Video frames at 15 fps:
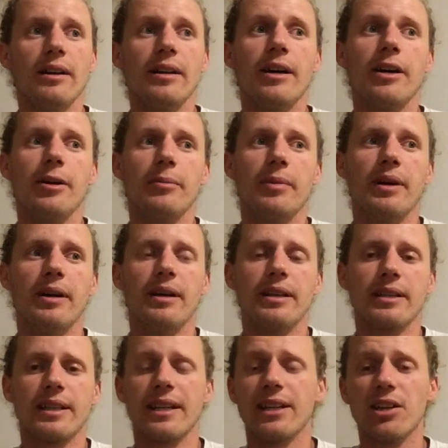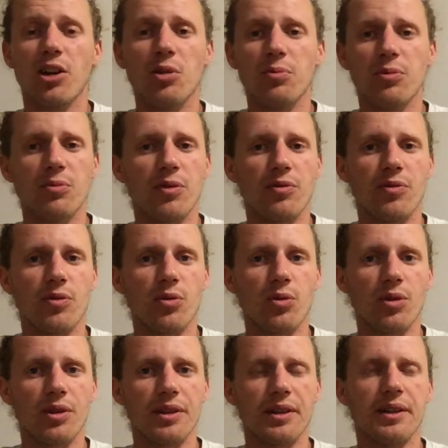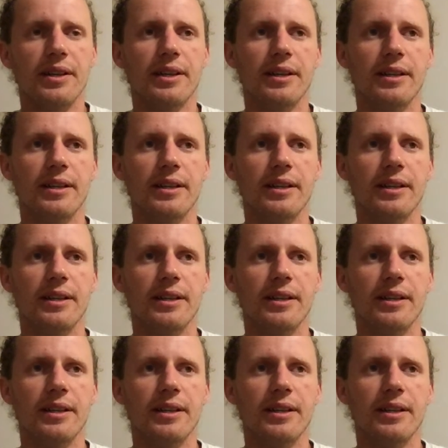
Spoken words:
Um, get it open before